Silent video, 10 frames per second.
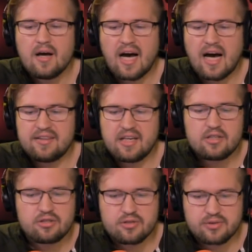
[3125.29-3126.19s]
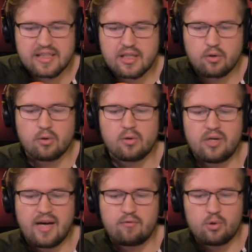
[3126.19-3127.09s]
The intro is really cool.
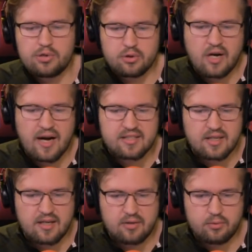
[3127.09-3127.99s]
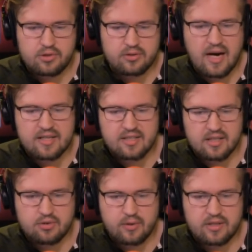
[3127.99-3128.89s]
You have Wuxia Rocks on
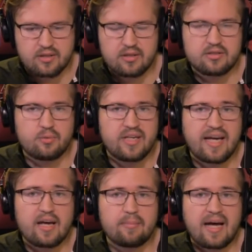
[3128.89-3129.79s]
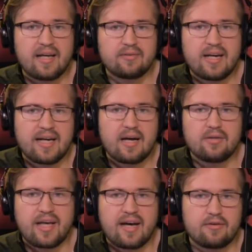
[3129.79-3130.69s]
Twitter tweeting out about it right now.
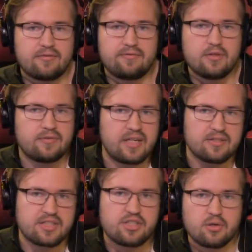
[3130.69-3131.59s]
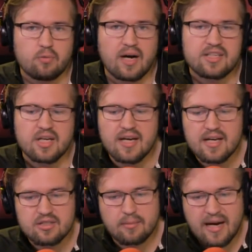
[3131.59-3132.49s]
They have a few videos that you can watch.
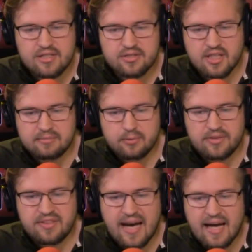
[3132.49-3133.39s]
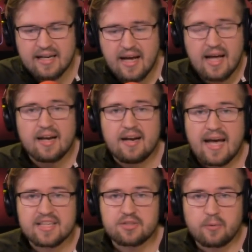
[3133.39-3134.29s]
So I might do something with that.
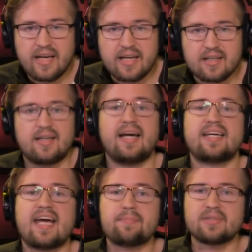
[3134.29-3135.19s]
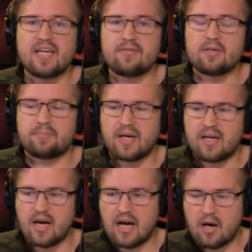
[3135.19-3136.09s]
Next week, I can't believe it,
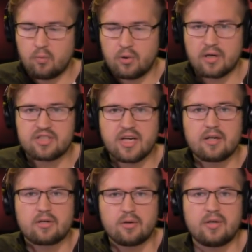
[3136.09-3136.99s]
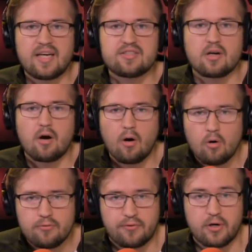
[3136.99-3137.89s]
but Wudong Qiankun is
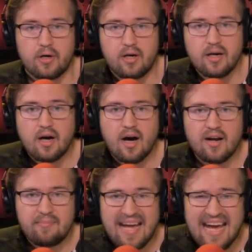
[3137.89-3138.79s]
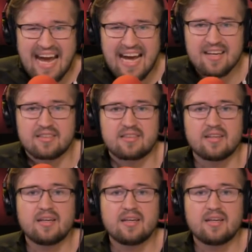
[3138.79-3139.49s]
over on May 8th.